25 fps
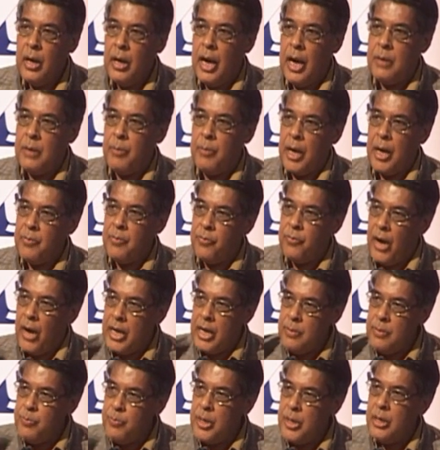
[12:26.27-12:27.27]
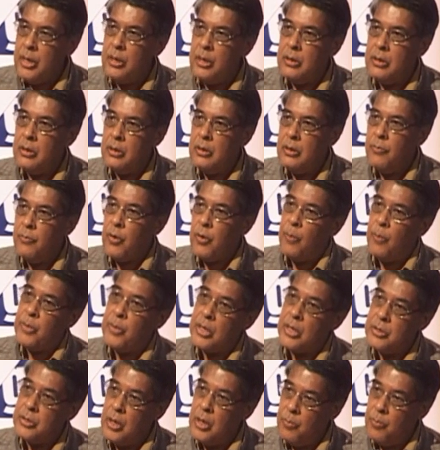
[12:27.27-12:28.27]
and my wife, being from
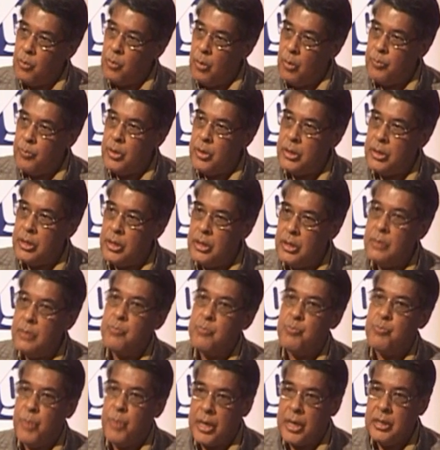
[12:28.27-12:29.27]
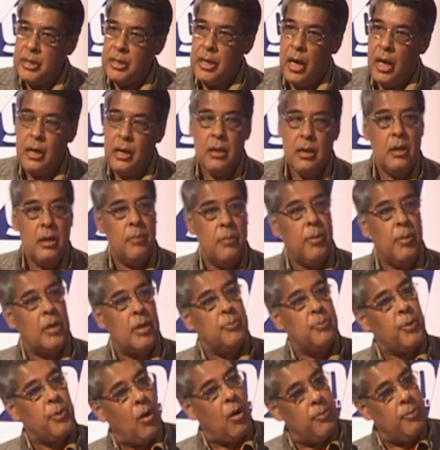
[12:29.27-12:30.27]
the same community, Baniya,
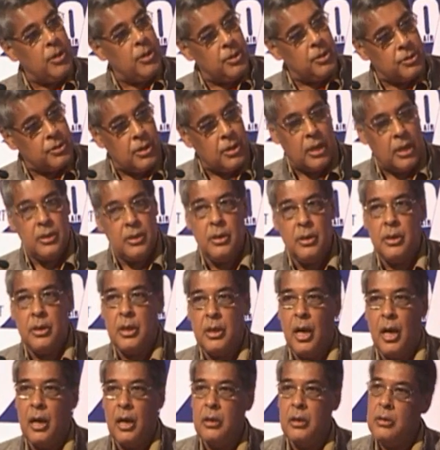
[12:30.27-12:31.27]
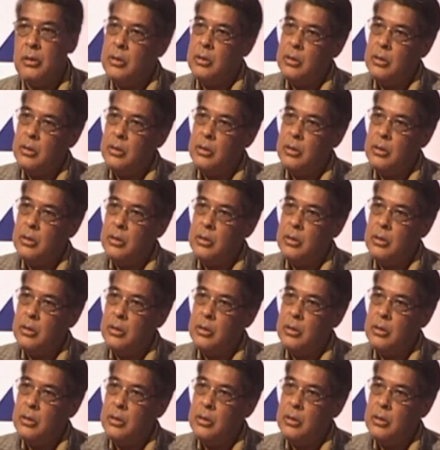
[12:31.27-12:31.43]
but from Eastern India,